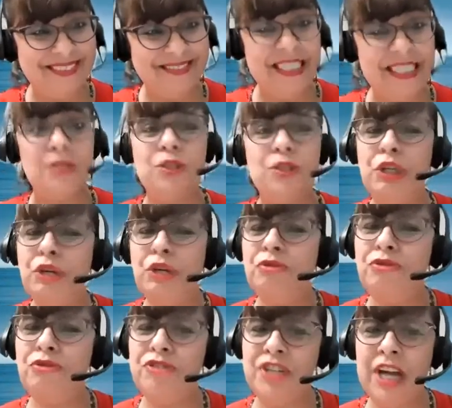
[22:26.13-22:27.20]
Because do you
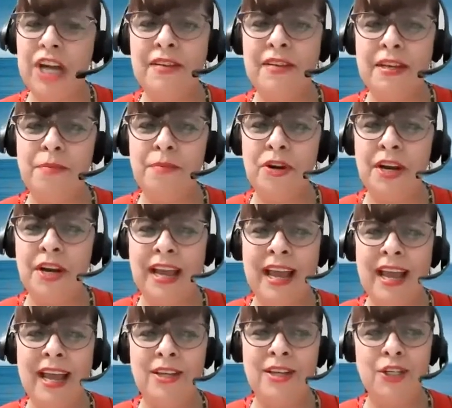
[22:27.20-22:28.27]
do charity,
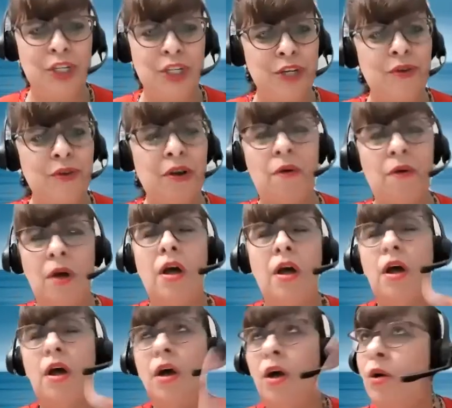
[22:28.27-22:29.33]
Bernadette? Do you go,
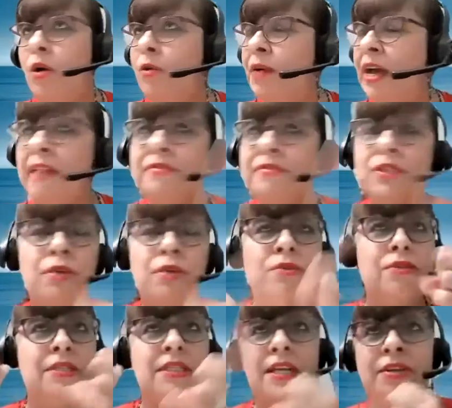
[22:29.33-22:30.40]
oh, I have to go
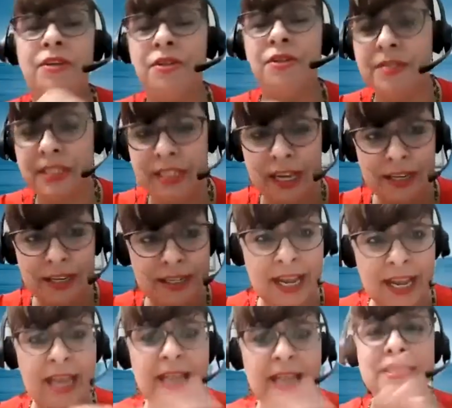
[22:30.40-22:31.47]
to the center on
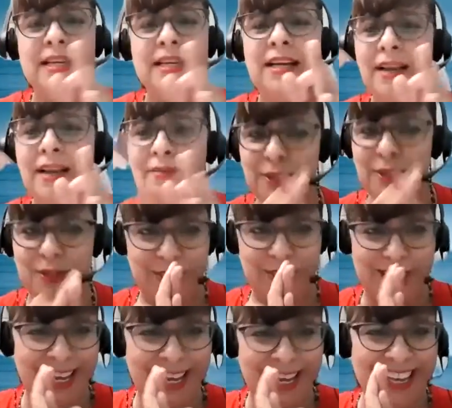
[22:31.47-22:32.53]
Sundays and I have to do
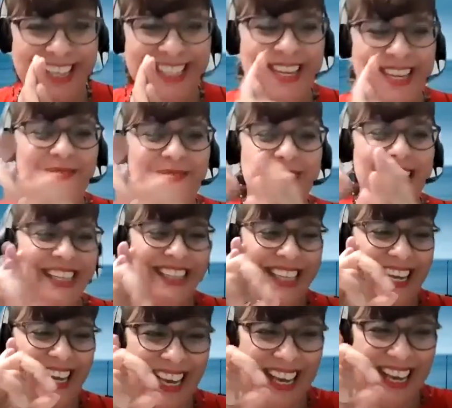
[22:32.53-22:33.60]
this
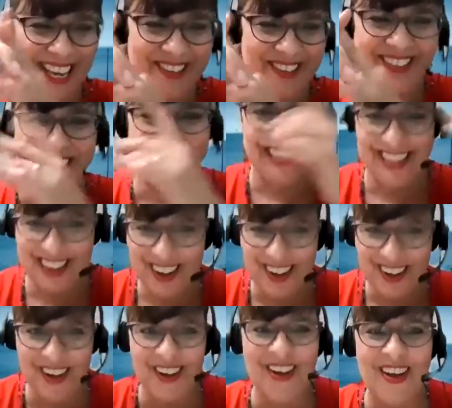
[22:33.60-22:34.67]
immediately? I got
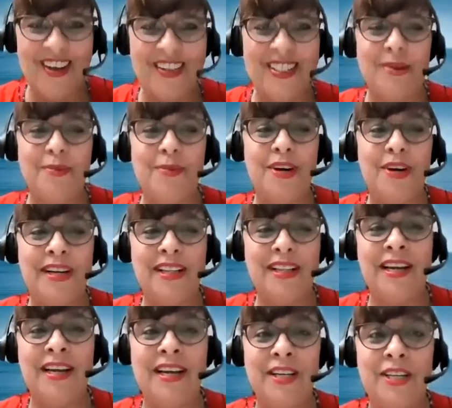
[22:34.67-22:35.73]
all the work
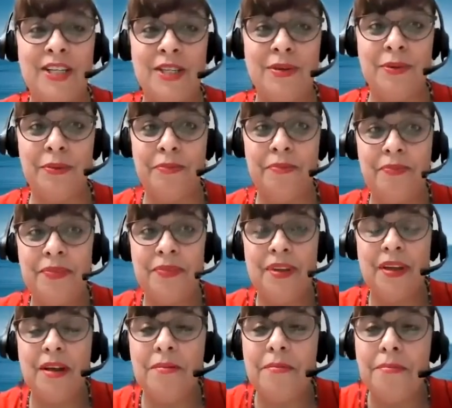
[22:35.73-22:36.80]
that I do.
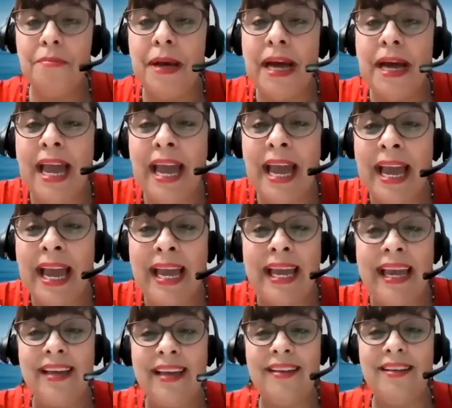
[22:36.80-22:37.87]
But hey,